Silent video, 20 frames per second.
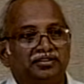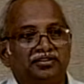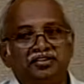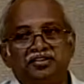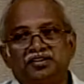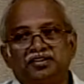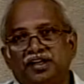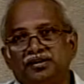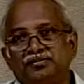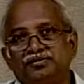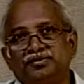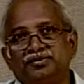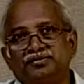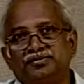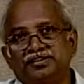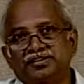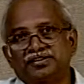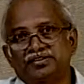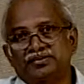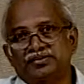three types of
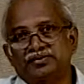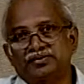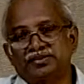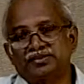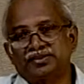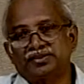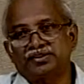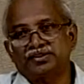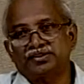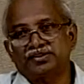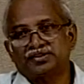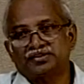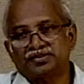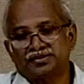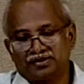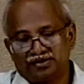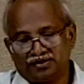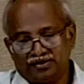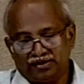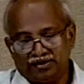vessels we
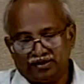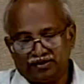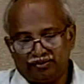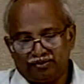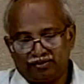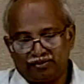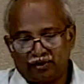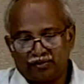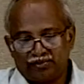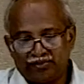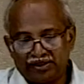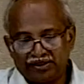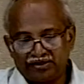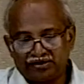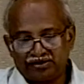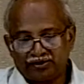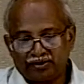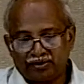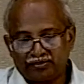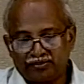discussed: propelled,
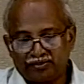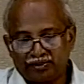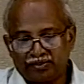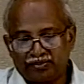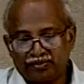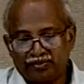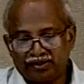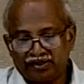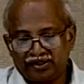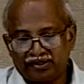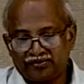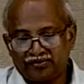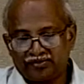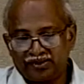non-propelled and